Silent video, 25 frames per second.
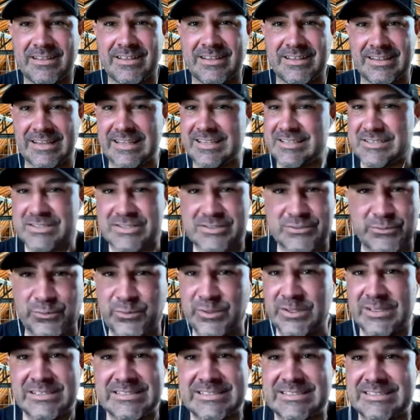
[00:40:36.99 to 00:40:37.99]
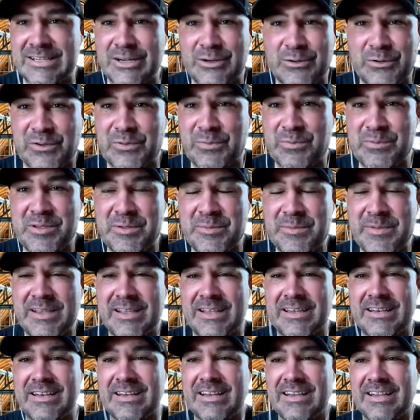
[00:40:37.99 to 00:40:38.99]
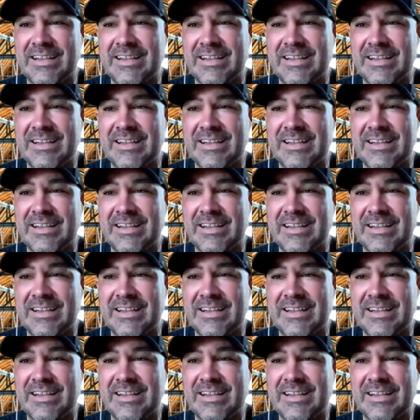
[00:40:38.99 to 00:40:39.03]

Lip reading: And that just really stuck with me, man.